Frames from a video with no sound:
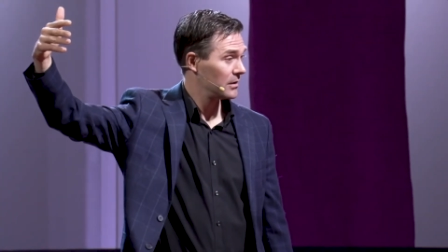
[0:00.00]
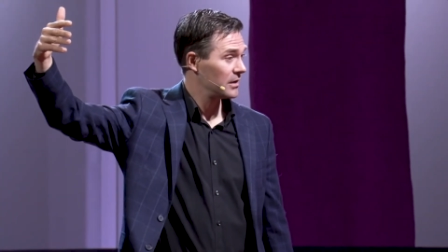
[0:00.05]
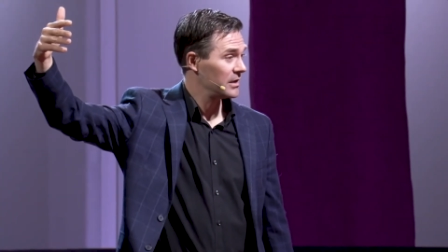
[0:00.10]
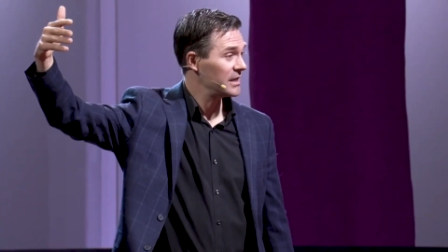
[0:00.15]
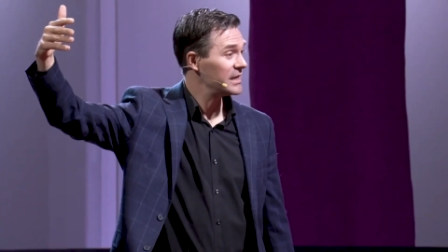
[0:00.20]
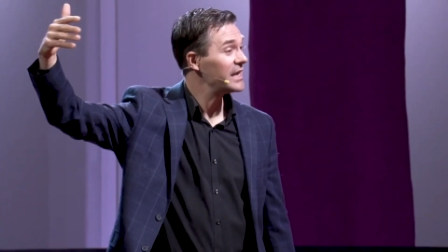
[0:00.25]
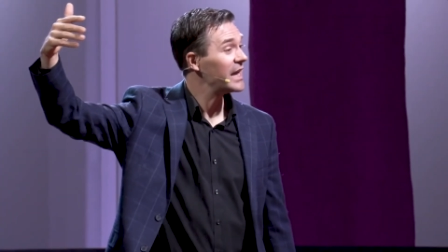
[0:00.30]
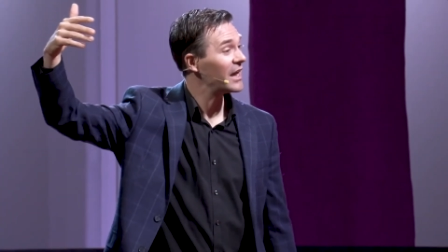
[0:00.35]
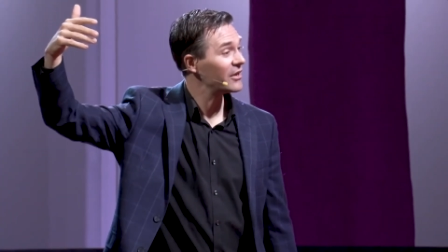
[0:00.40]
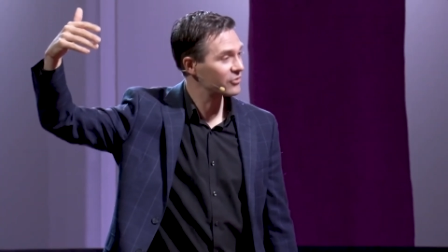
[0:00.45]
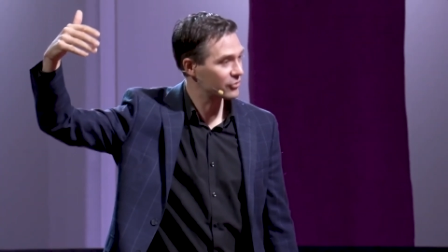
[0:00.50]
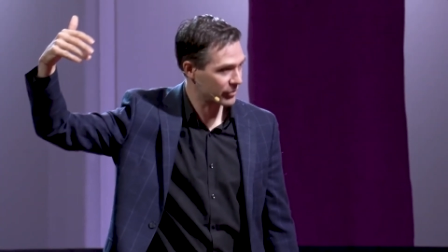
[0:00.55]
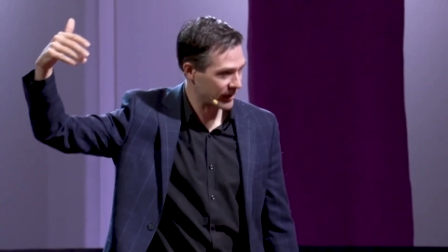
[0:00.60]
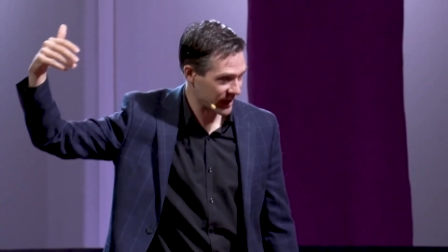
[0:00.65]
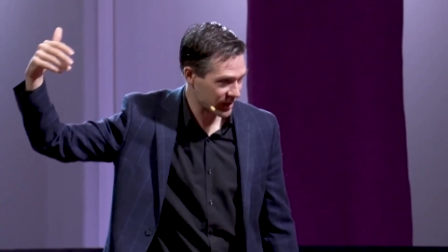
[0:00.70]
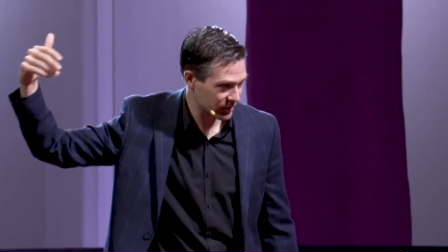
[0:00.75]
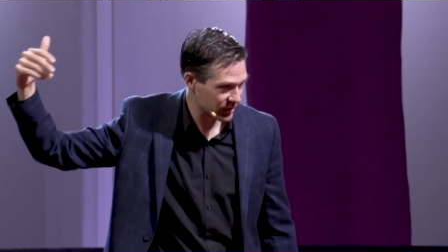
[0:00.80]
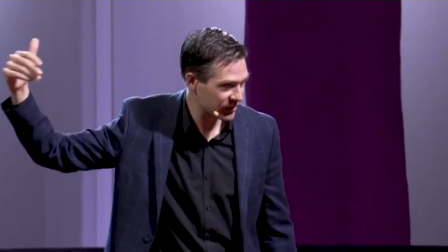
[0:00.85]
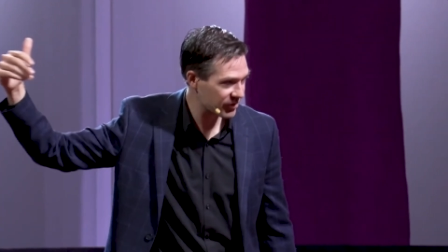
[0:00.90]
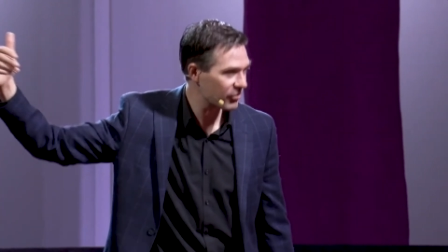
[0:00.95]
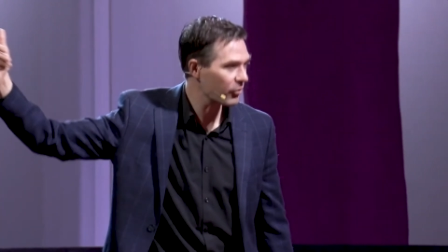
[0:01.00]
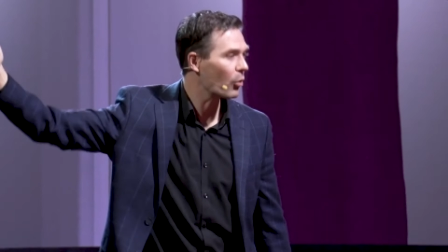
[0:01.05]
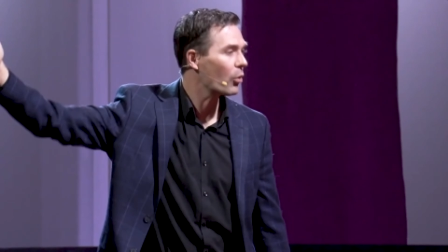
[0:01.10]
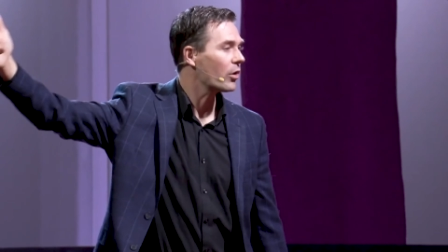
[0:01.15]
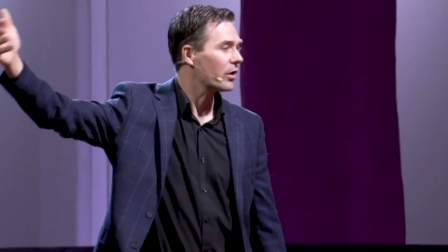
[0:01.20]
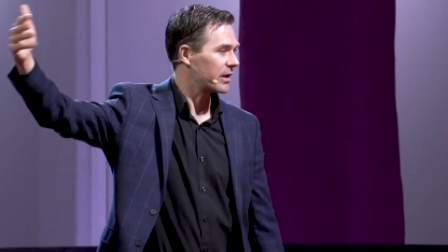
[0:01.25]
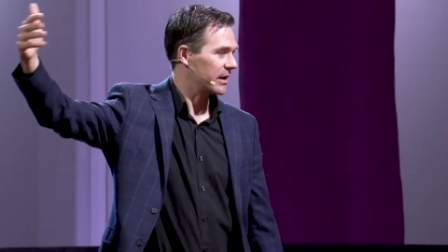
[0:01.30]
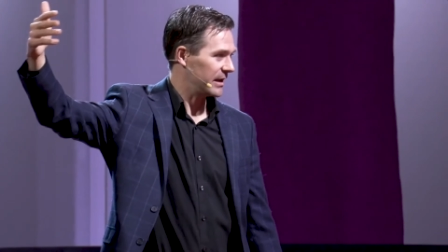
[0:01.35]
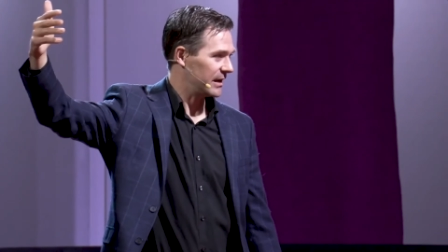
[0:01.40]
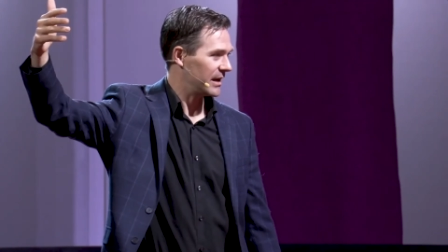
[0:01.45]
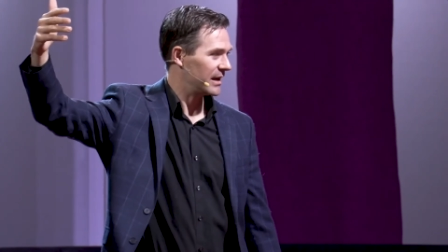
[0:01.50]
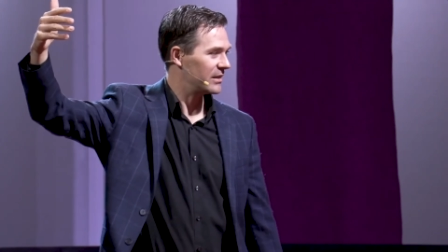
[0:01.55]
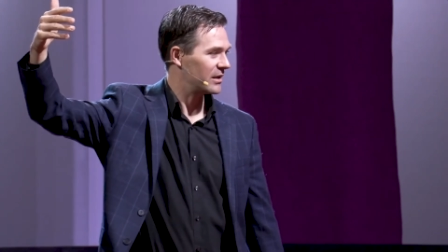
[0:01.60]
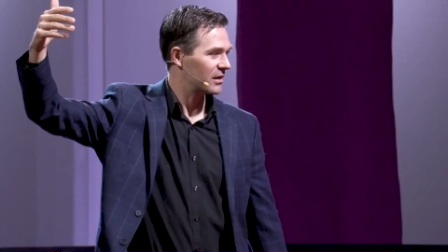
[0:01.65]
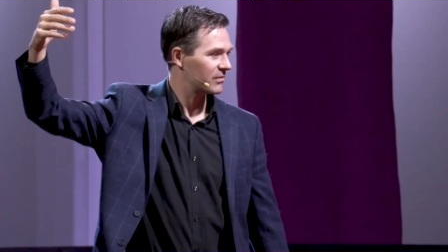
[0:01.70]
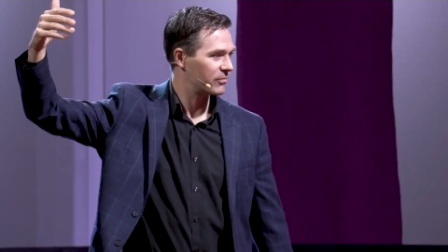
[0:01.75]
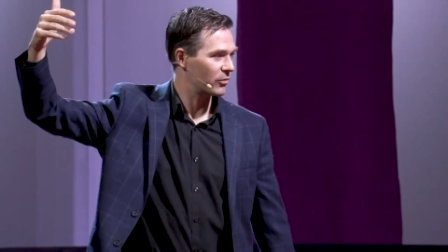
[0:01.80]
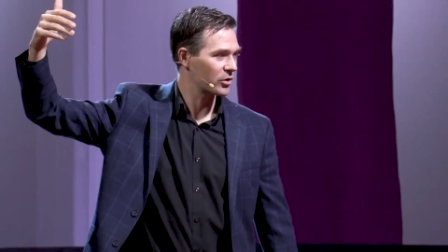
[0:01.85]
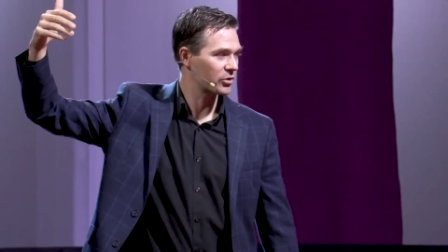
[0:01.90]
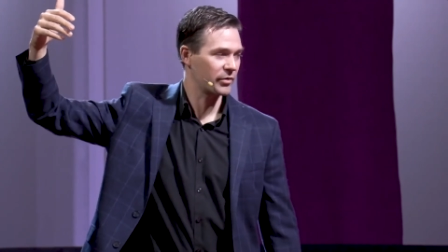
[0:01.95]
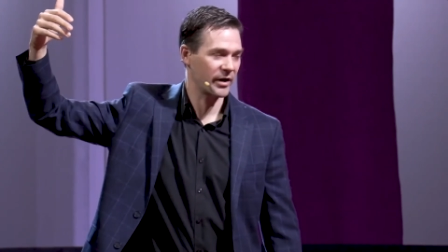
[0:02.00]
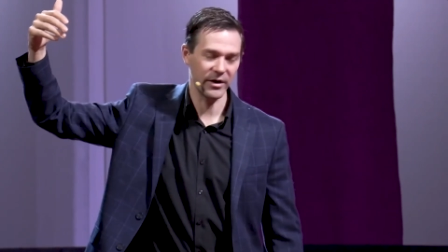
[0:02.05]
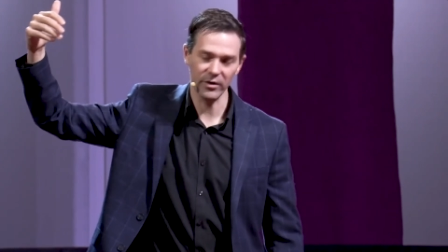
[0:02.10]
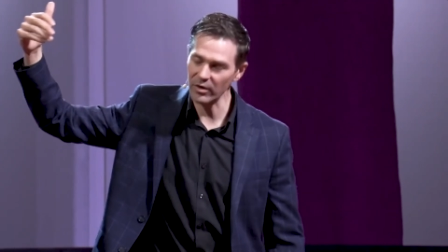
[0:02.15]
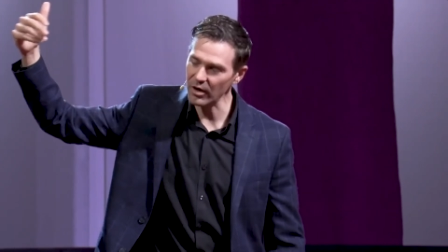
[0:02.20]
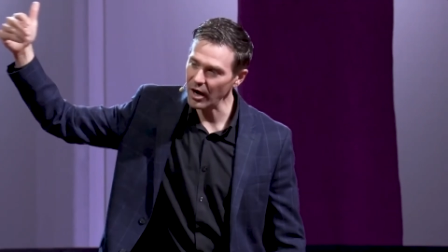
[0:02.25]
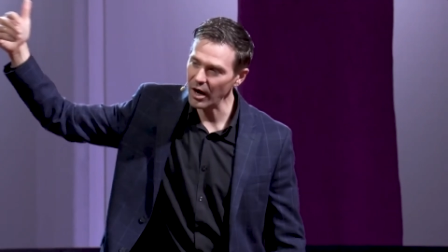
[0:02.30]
he has greater authority and therefore greater